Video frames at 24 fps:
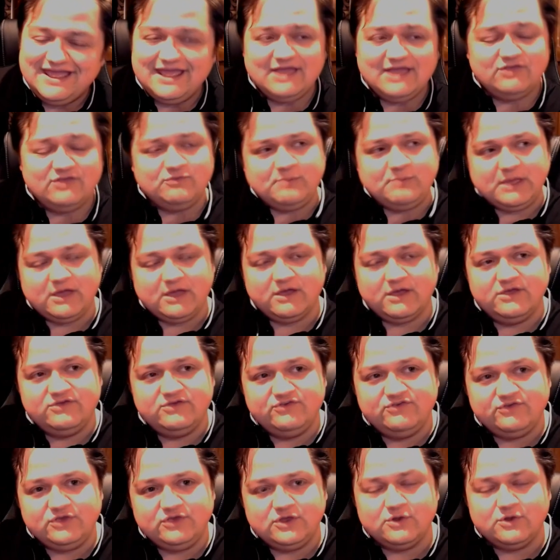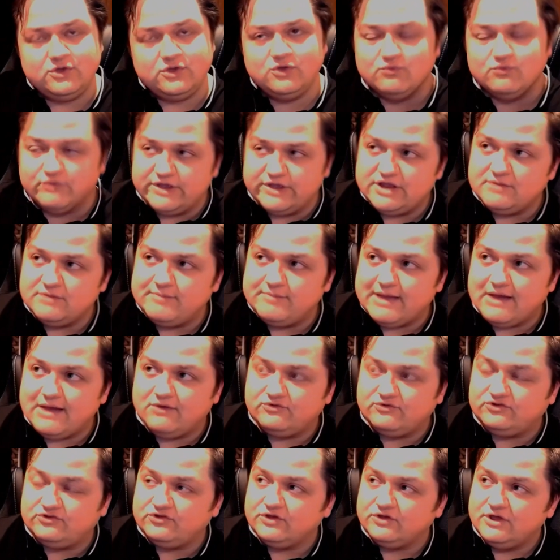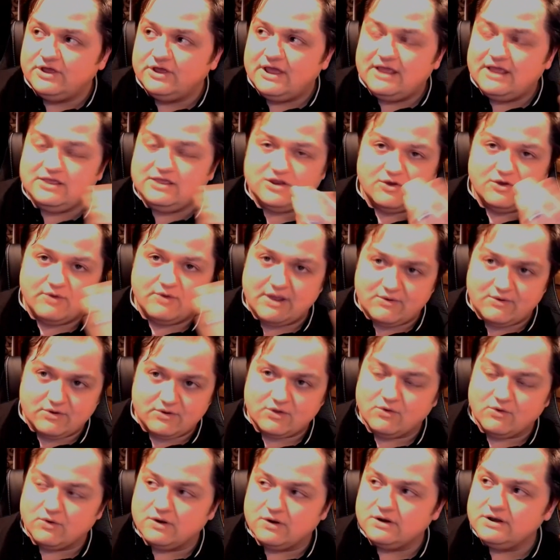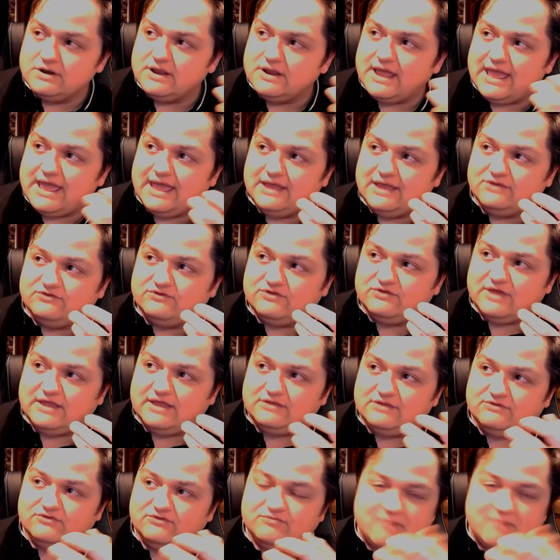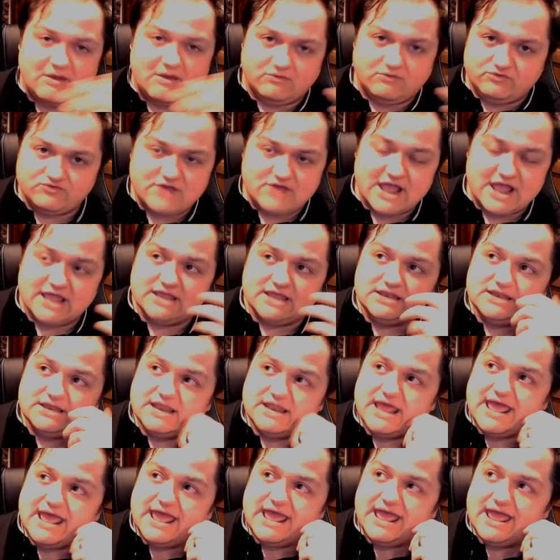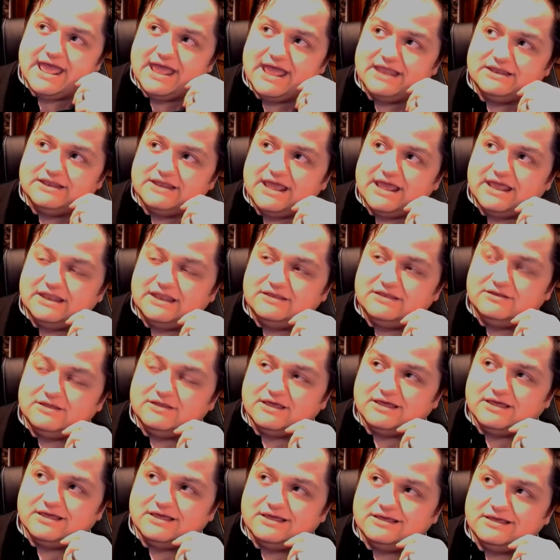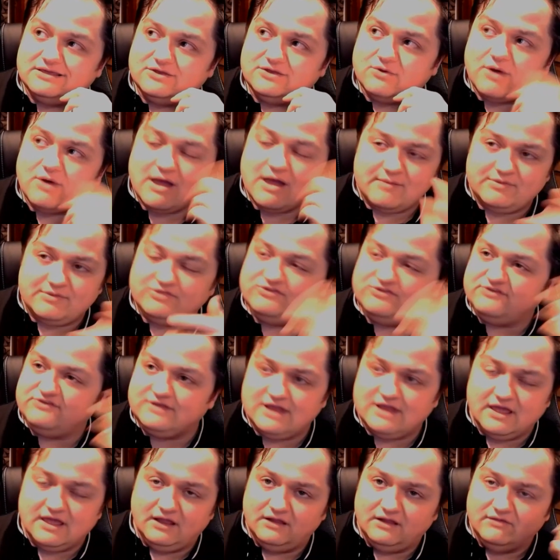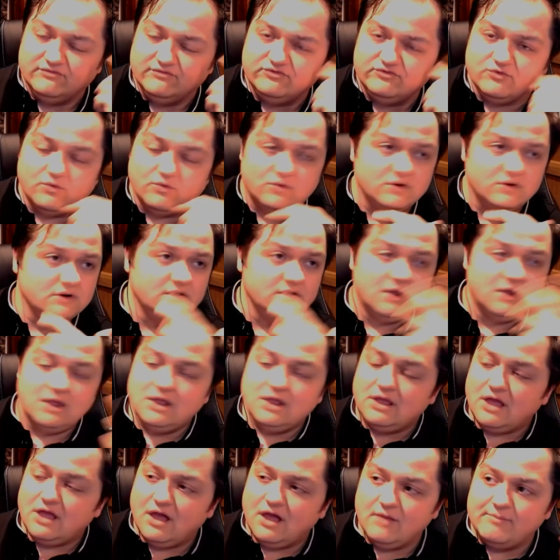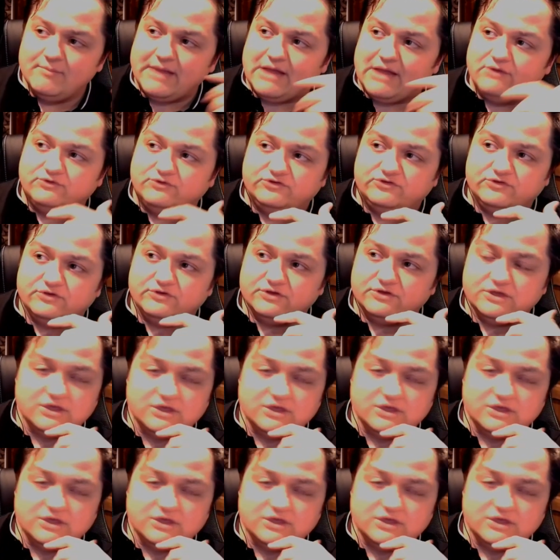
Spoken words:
It's because you read about Aragorn and Smaug the dragon and hobbits and elves, or about